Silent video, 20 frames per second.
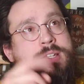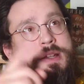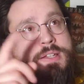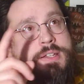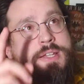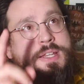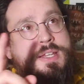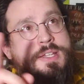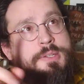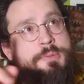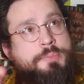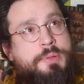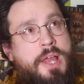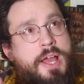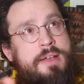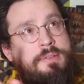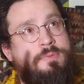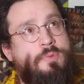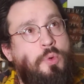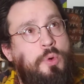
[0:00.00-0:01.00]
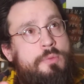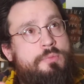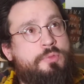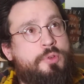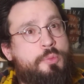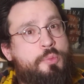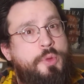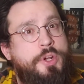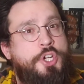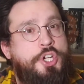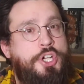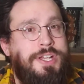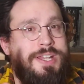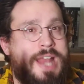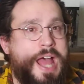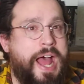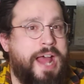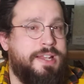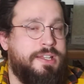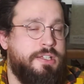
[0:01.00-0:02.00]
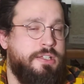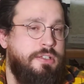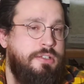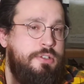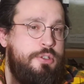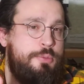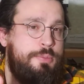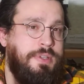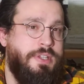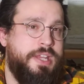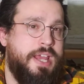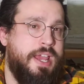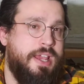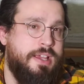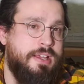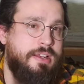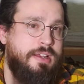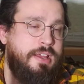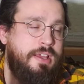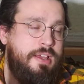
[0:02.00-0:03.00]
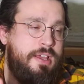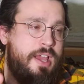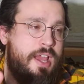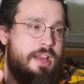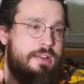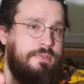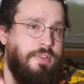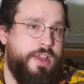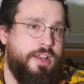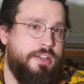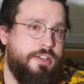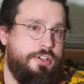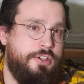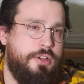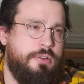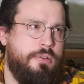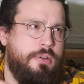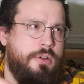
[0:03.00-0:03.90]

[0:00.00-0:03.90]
needs a platform from which not to be taken advantage